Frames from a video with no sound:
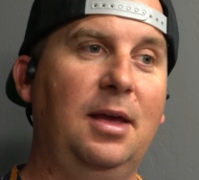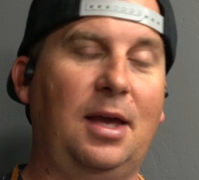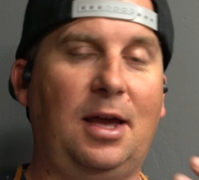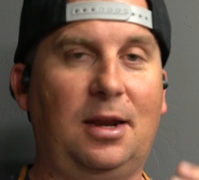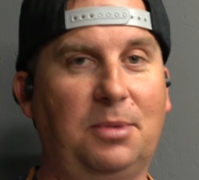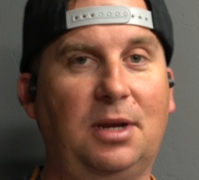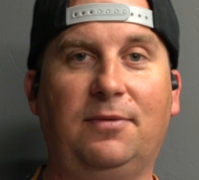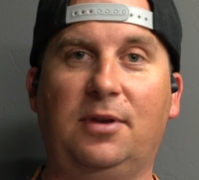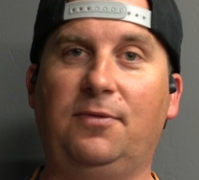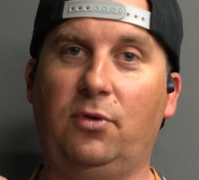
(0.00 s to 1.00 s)
and I'm gonna
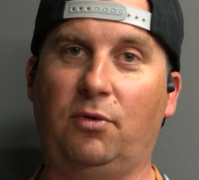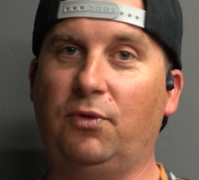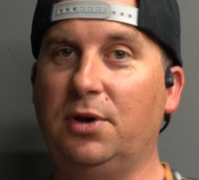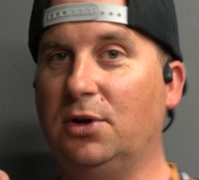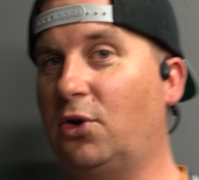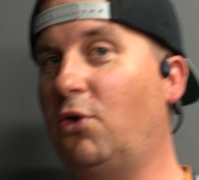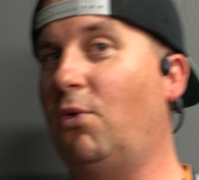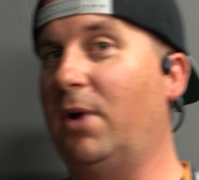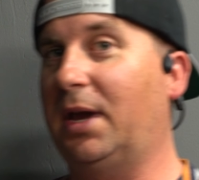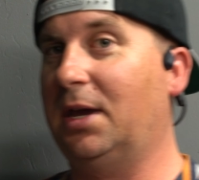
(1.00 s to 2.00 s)
give you a real
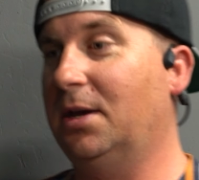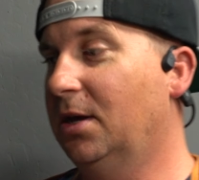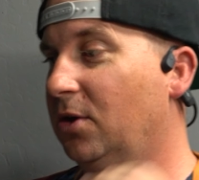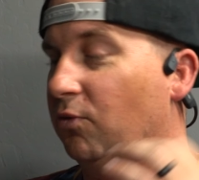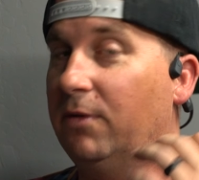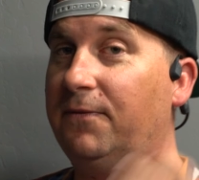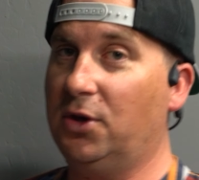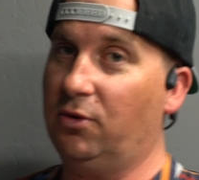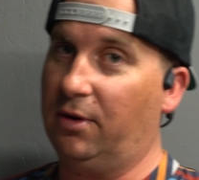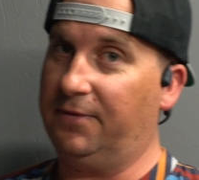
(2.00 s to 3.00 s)
quick
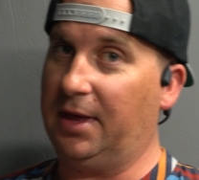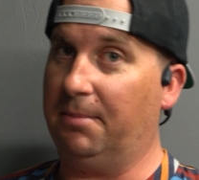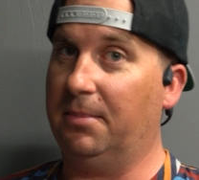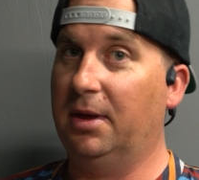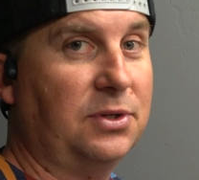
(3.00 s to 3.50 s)
review of them.